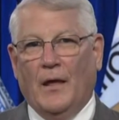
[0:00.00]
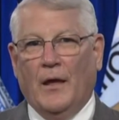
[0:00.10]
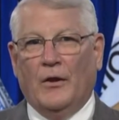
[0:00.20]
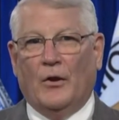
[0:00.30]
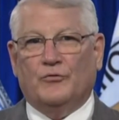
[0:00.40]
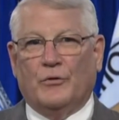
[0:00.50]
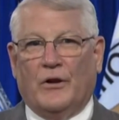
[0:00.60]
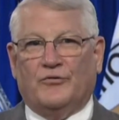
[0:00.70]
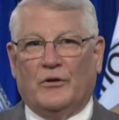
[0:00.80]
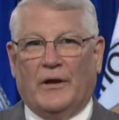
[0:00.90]
You know,
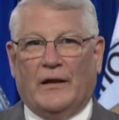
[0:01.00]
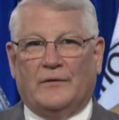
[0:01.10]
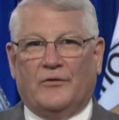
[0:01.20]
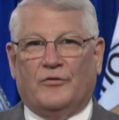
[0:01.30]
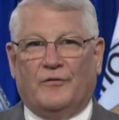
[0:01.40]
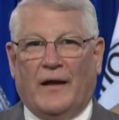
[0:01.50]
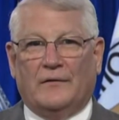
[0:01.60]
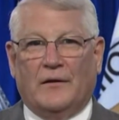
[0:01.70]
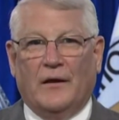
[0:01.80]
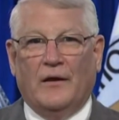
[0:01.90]
traditionally at this event,
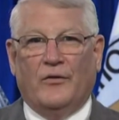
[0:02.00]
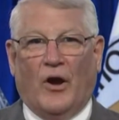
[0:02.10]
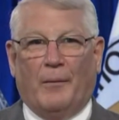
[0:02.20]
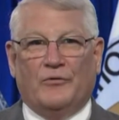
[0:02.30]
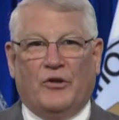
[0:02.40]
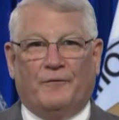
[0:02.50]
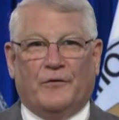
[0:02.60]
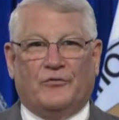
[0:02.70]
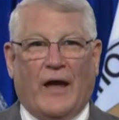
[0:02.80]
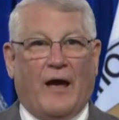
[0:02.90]
the Army Chief of
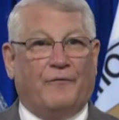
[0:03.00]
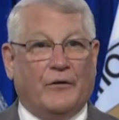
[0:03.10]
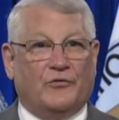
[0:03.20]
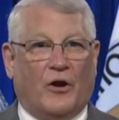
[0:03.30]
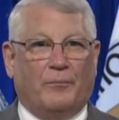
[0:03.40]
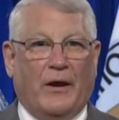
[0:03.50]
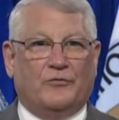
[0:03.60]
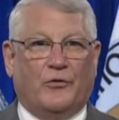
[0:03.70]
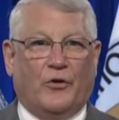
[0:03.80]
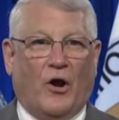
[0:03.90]
Staff and the Sergeant Major
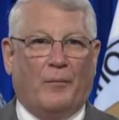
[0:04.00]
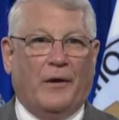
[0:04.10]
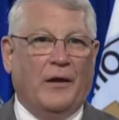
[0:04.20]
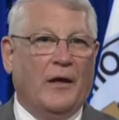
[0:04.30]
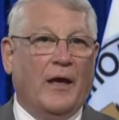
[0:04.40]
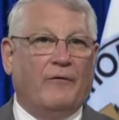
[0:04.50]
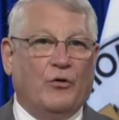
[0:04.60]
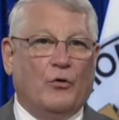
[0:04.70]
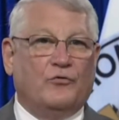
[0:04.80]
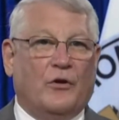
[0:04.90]
of the Army have
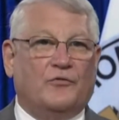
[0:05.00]
used this